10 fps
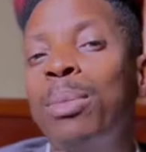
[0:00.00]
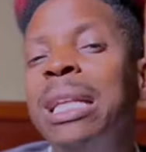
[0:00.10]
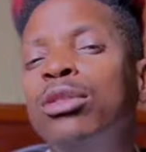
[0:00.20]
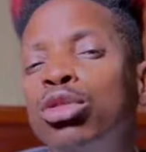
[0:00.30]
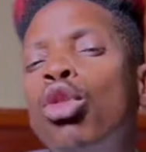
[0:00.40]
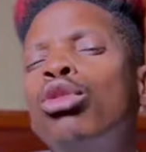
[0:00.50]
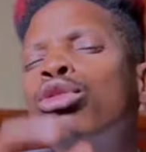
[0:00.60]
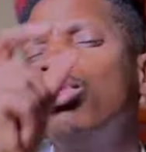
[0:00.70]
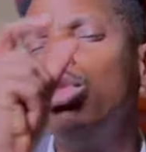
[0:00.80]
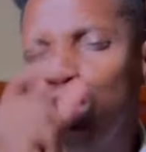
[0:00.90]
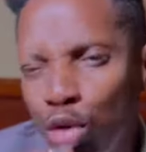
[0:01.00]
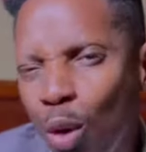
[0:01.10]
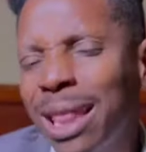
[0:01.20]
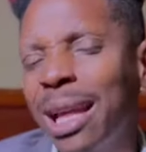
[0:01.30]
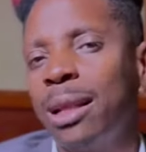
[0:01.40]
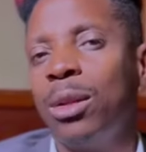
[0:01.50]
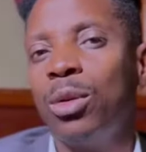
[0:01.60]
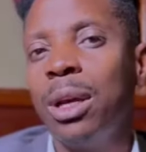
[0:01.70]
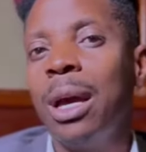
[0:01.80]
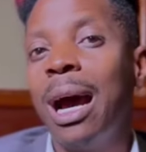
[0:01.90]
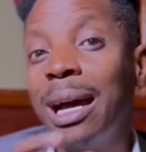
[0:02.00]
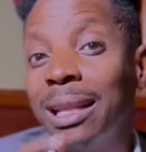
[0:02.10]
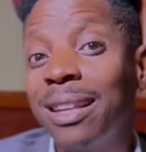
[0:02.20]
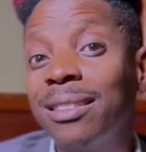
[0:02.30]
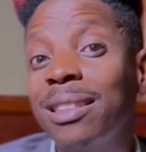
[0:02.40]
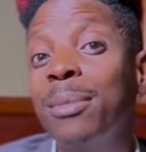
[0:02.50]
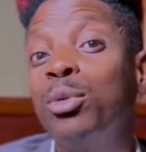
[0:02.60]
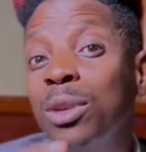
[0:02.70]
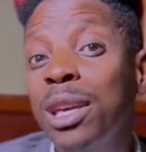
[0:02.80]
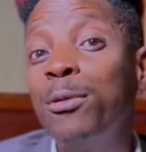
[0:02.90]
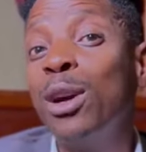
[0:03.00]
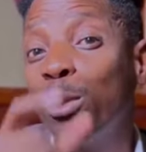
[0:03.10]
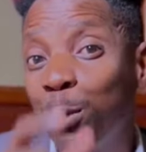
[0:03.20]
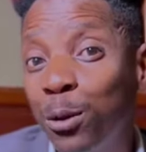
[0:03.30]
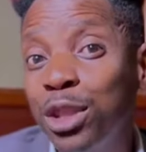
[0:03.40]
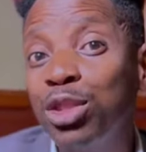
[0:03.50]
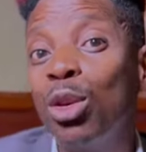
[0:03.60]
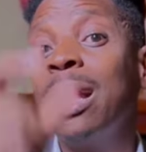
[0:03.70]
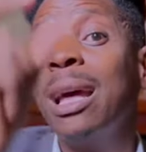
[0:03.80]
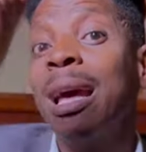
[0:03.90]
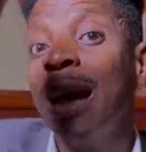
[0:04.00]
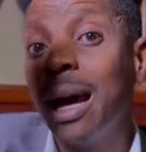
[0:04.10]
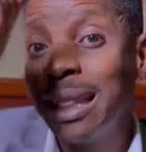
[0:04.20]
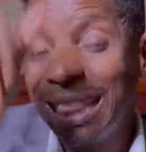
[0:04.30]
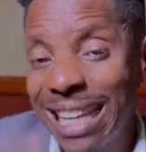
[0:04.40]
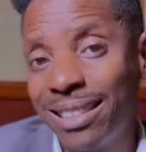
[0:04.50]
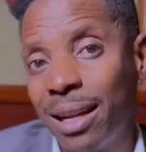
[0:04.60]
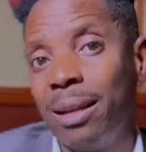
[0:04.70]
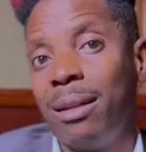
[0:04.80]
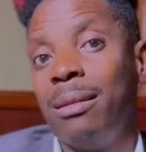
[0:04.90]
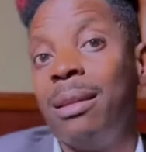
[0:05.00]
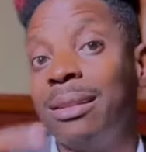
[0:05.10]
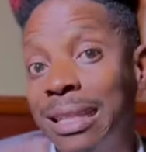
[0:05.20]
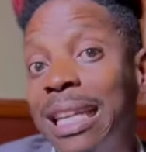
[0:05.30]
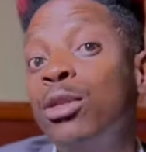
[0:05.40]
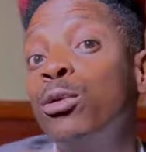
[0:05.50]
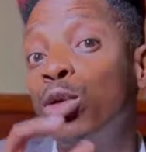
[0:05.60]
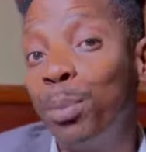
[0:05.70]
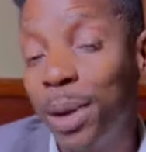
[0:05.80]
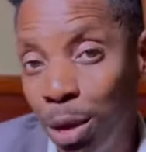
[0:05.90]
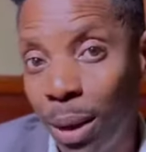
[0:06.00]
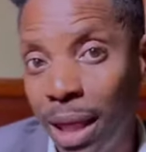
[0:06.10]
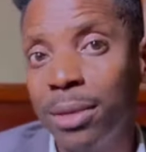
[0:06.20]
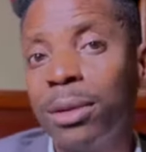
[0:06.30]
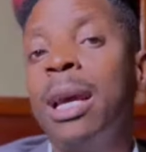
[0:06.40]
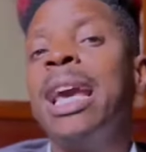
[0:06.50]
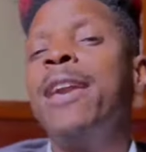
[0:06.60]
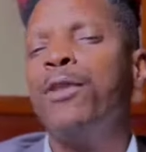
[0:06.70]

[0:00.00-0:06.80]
please talk to your landlord and ask them to give you an official letter that says you've not paid your rent.